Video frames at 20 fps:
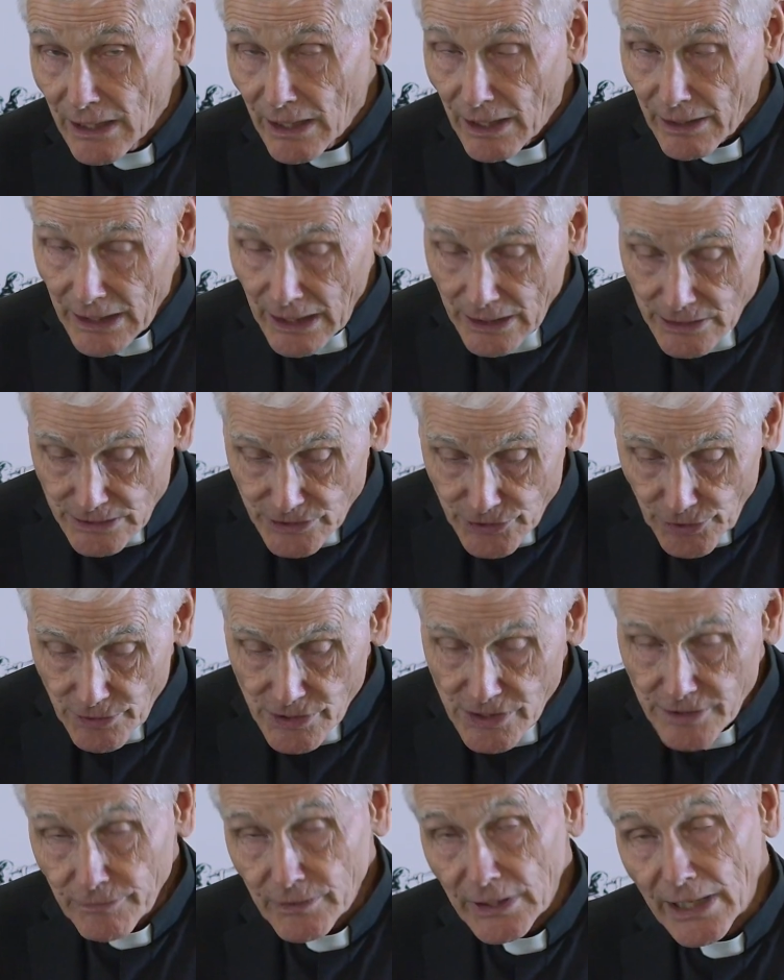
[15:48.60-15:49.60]
a, a
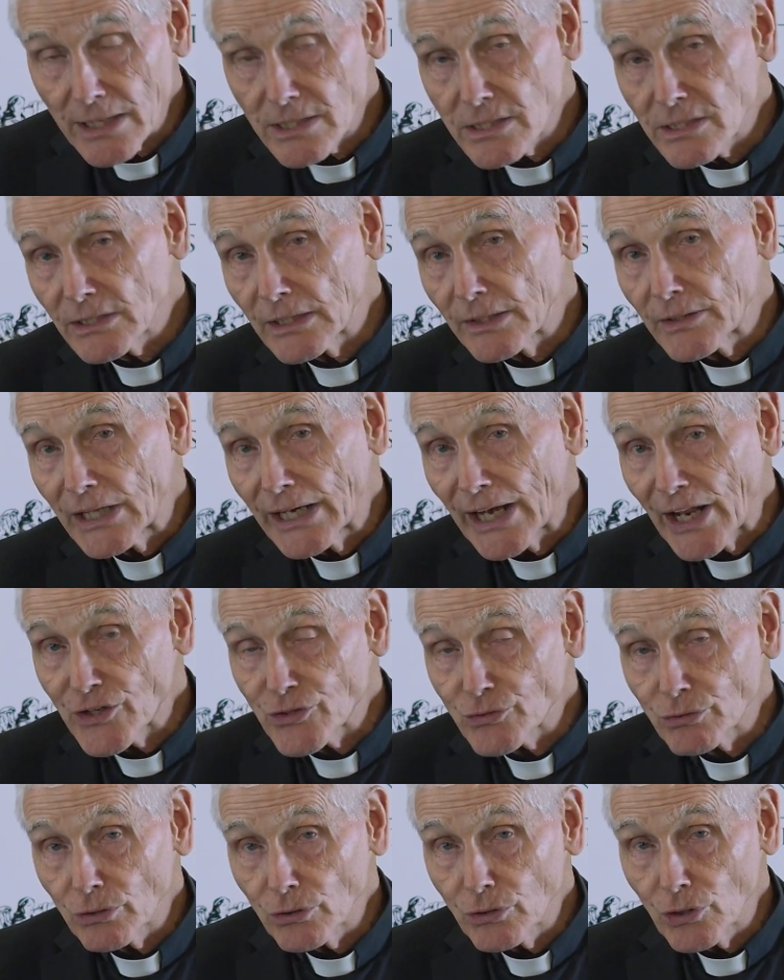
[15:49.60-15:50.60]
series of classes on the
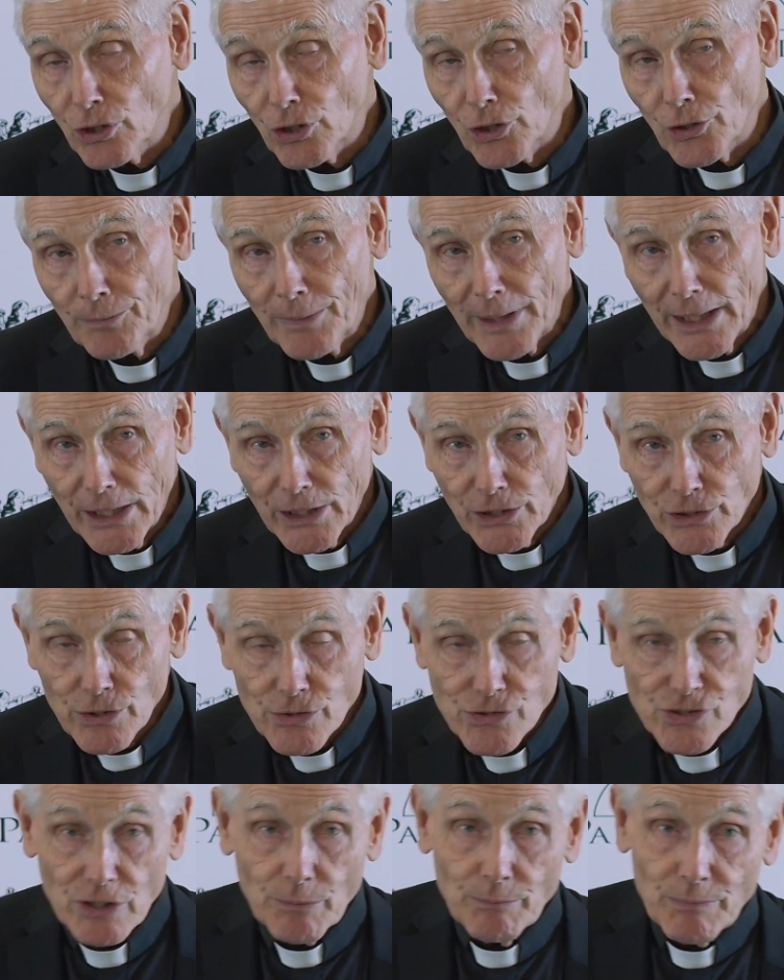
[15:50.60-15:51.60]
natural law to
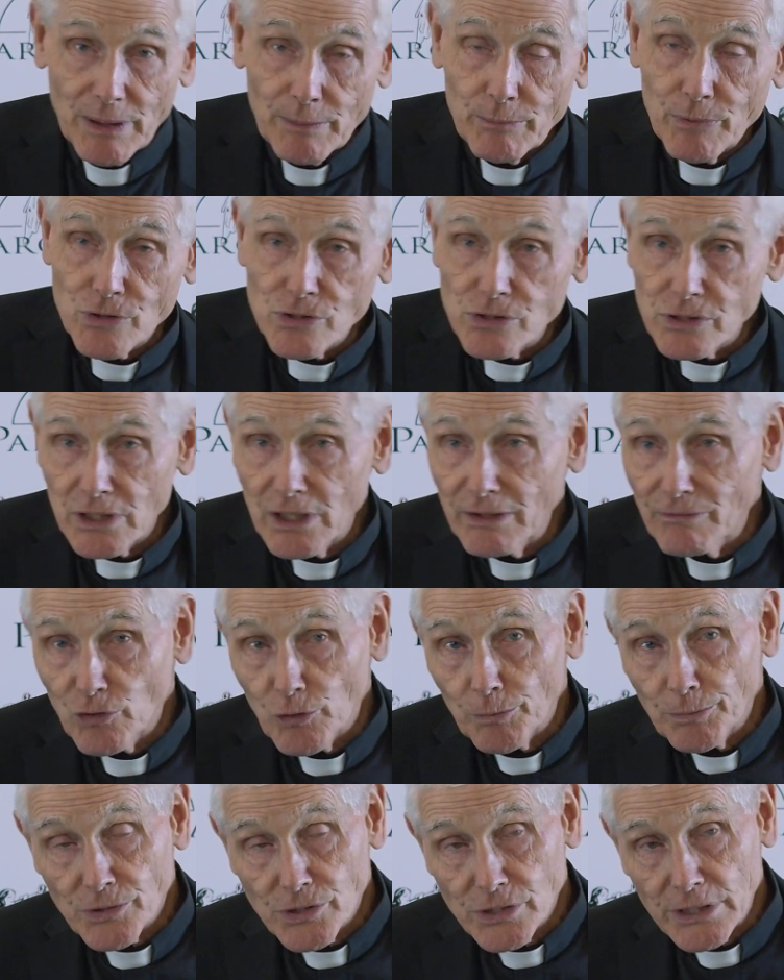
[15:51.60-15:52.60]
some members of
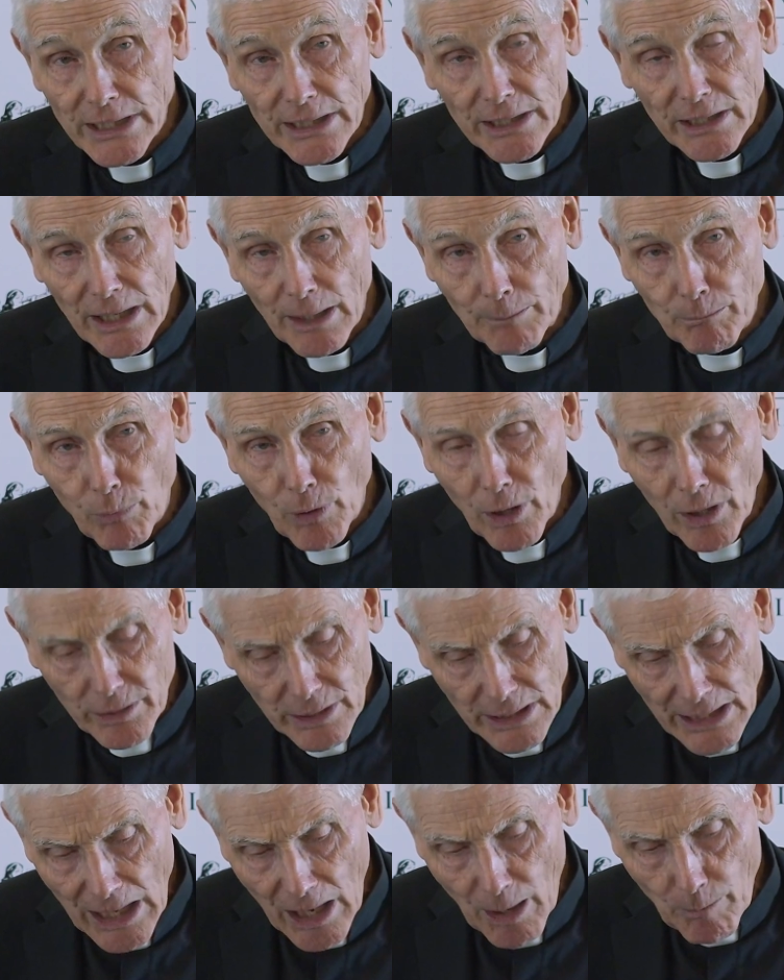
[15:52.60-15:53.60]
Opus Dei, and I bought
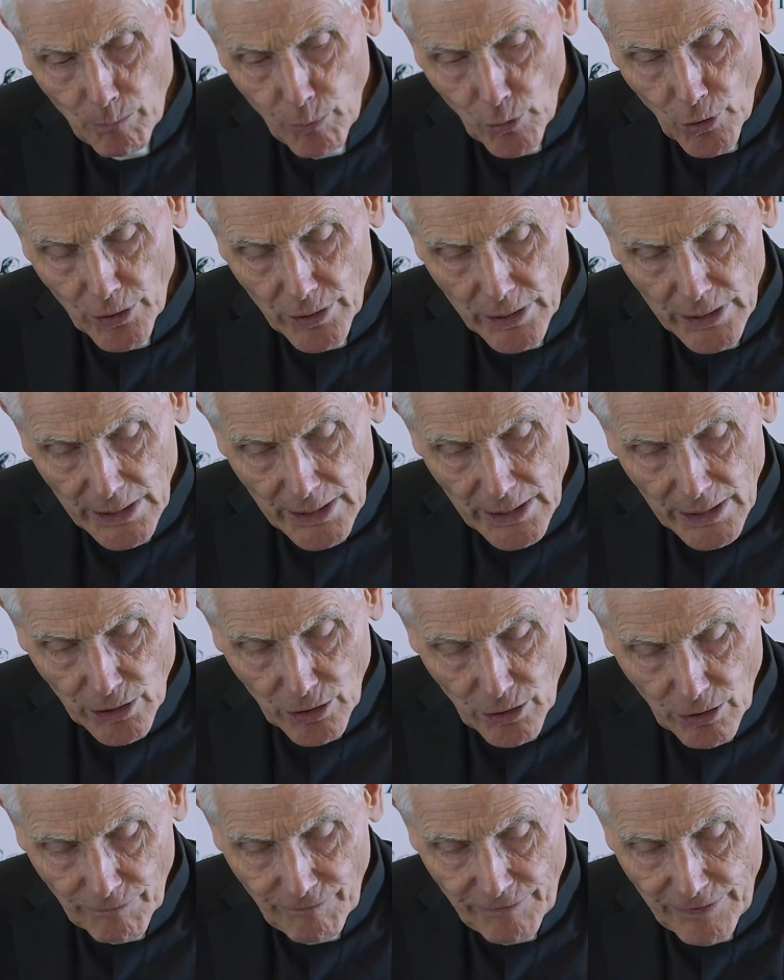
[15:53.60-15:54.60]
a book
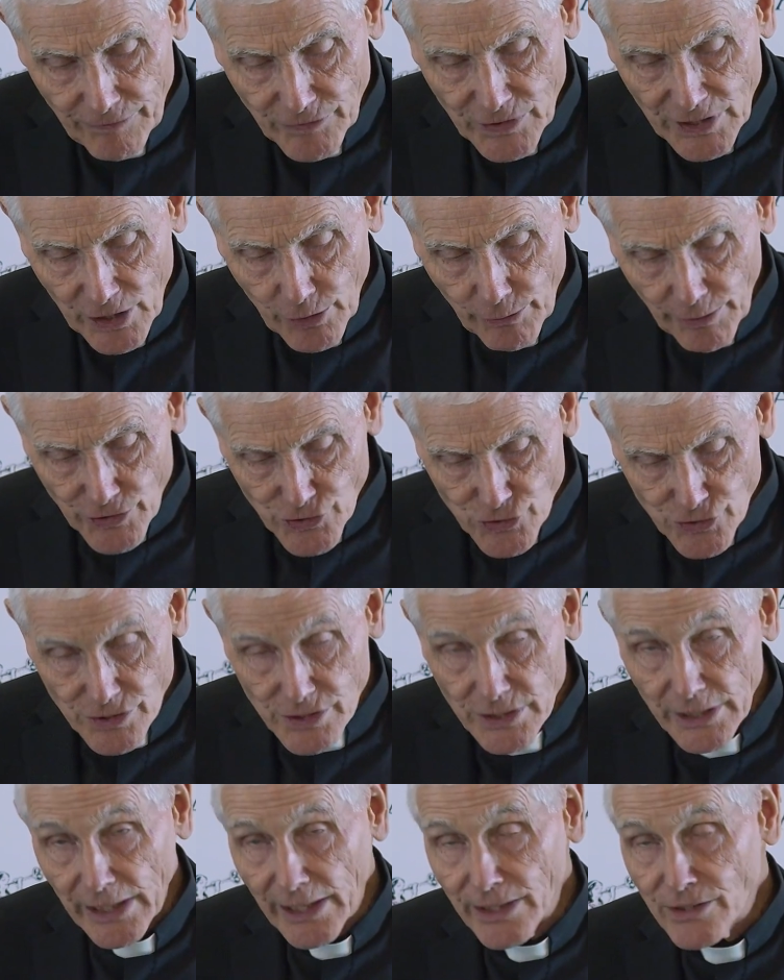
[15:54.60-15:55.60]
called fifty
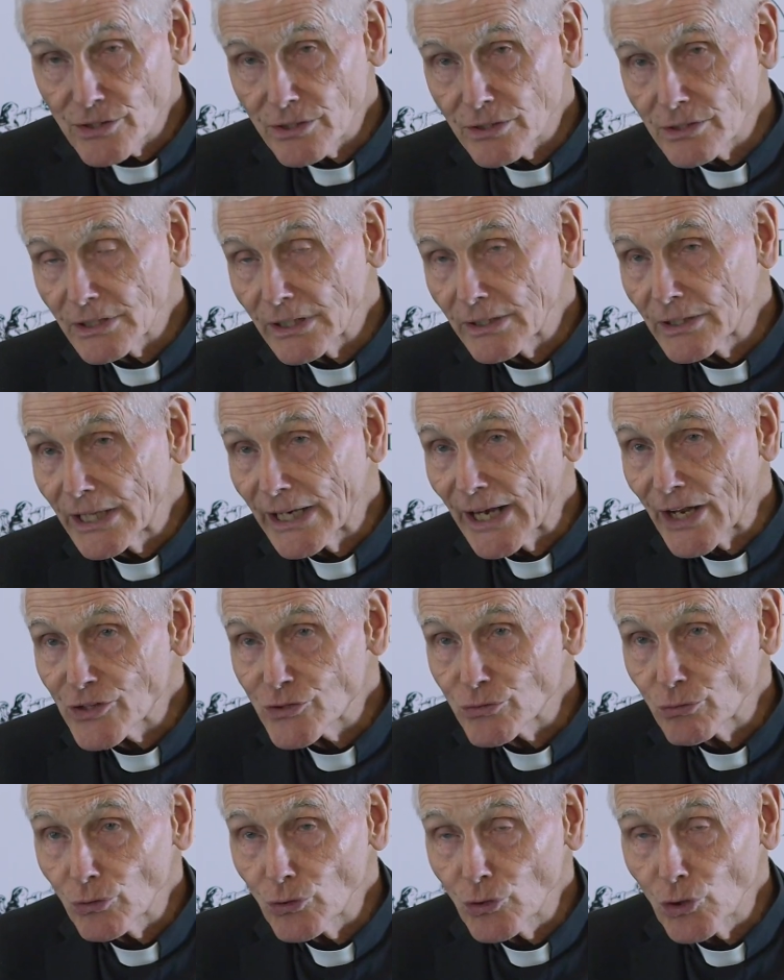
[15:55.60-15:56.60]
Questions and Answers on the
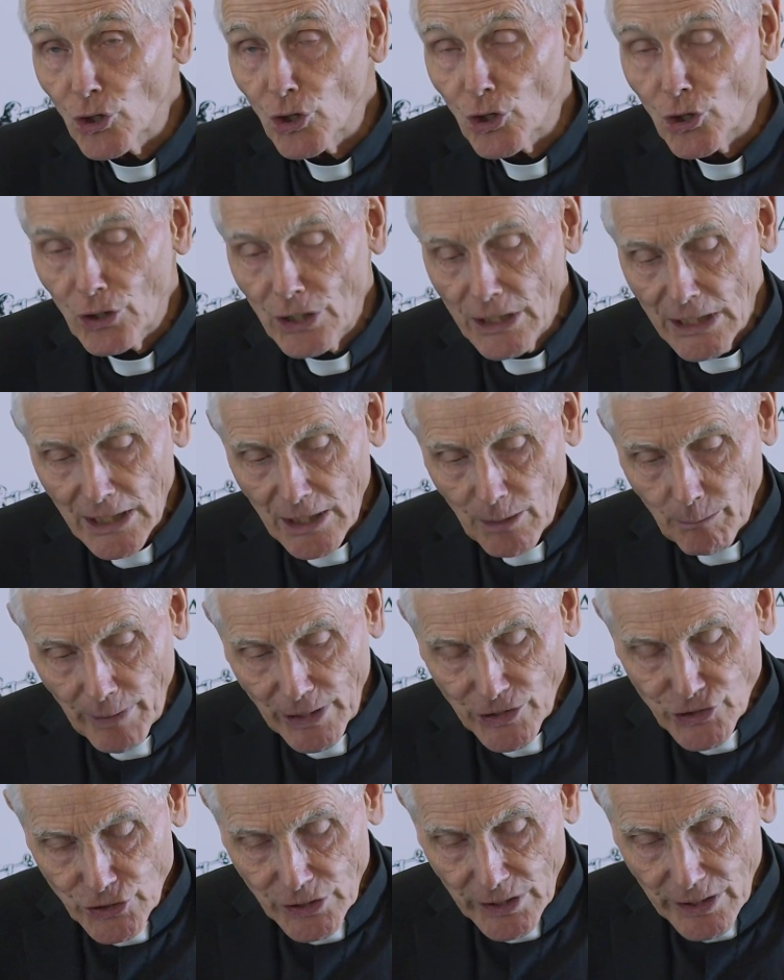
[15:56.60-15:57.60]
Natural Law
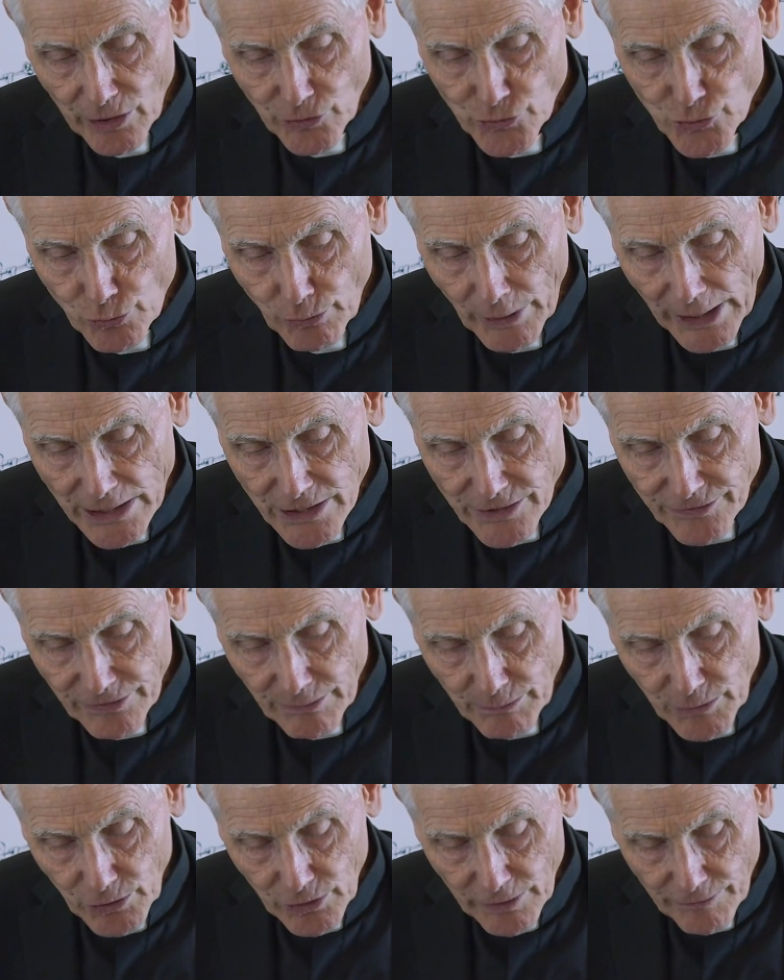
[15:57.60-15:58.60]
by Charles Rice
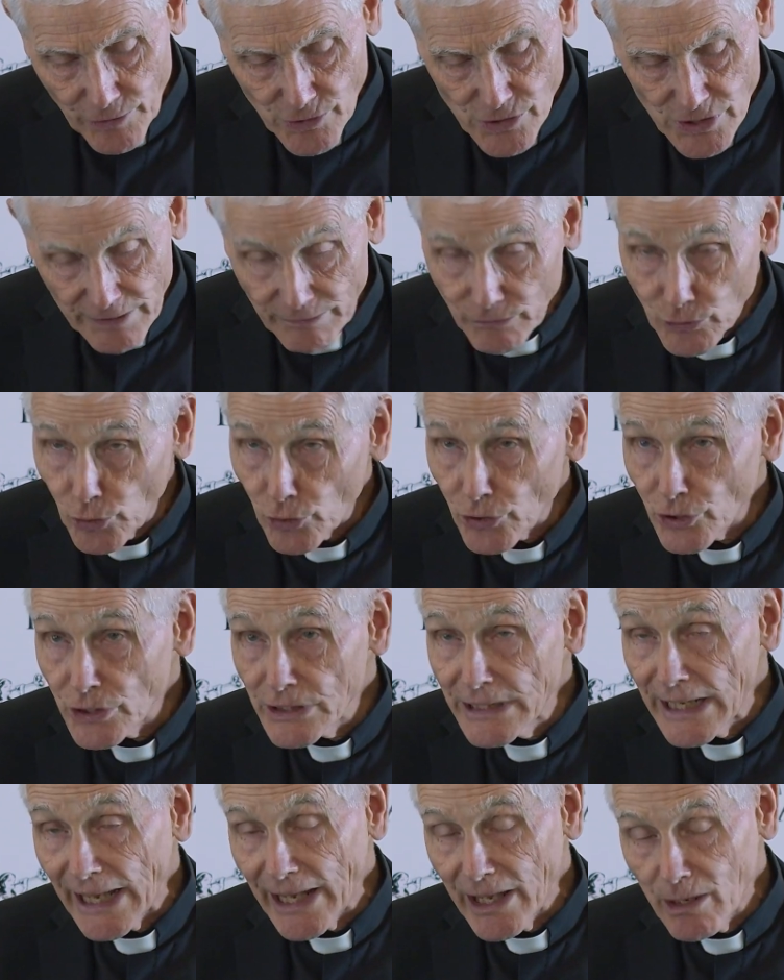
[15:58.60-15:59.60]
from the University of Notre
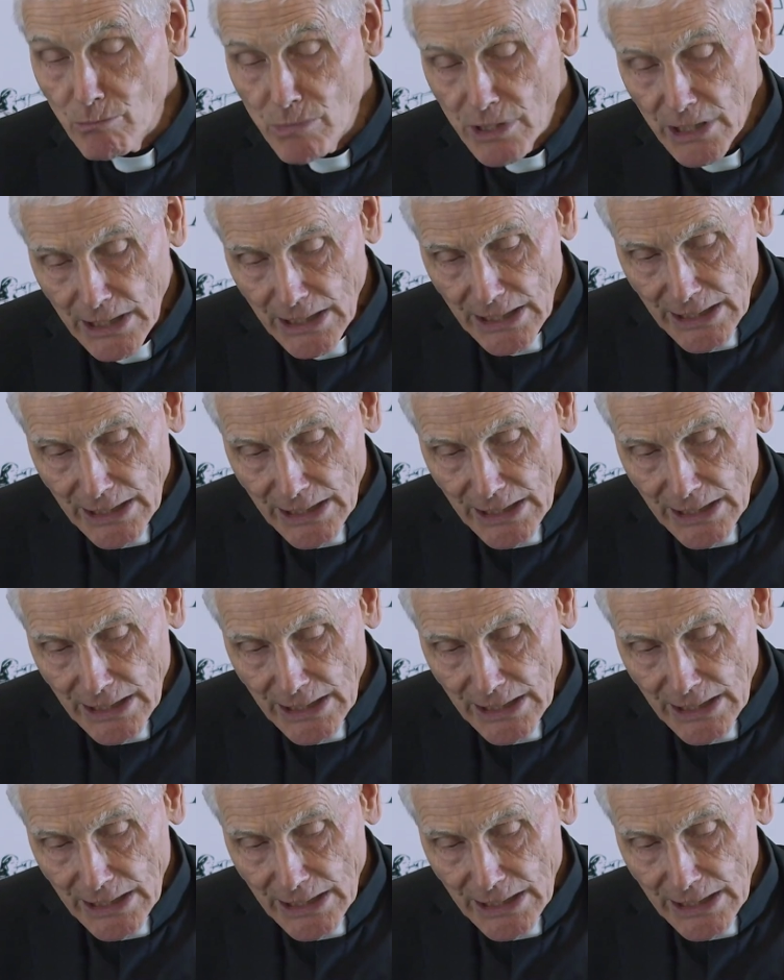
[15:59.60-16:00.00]
Dame